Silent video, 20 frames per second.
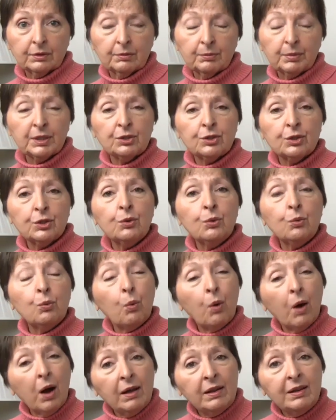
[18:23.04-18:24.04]
But do
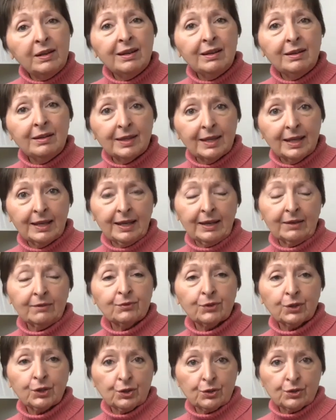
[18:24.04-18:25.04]
one thing
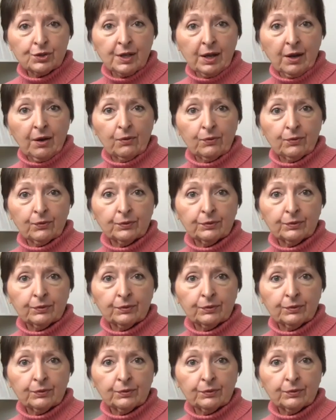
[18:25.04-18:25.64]
for yourself